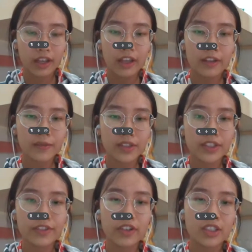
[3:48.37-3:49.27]
And
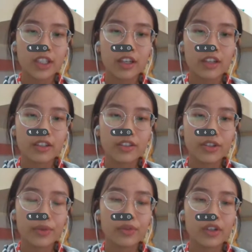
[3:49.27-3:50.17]
firstly is
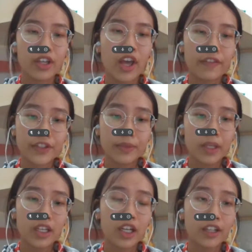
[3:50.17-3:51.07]
you have to
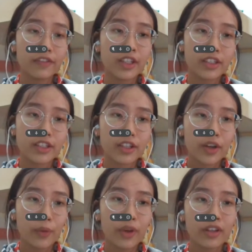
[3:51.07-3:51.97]
be confident
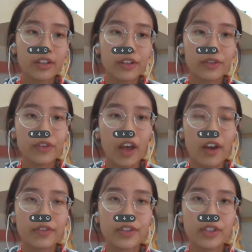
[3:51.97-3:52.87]
when you
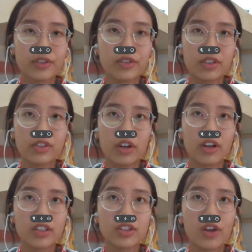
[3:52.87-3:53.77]
have to
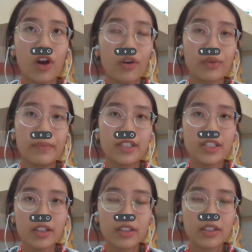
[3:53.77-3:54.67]
start your own
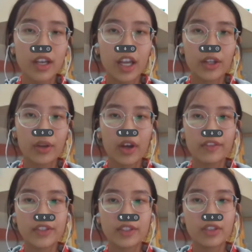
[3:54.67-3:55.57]
business, and you
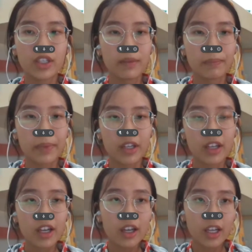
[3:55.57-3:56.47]
have to
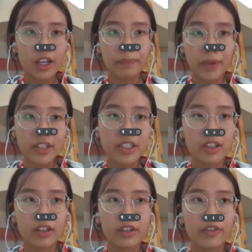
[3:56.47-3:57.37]
compete
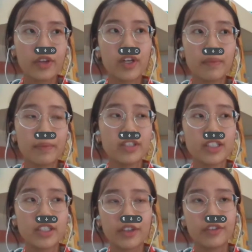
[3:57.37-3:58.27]
in a very
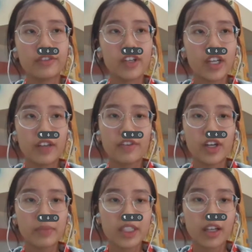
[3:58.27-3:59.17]
competitive
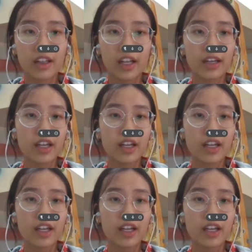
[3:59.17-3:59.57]
environment like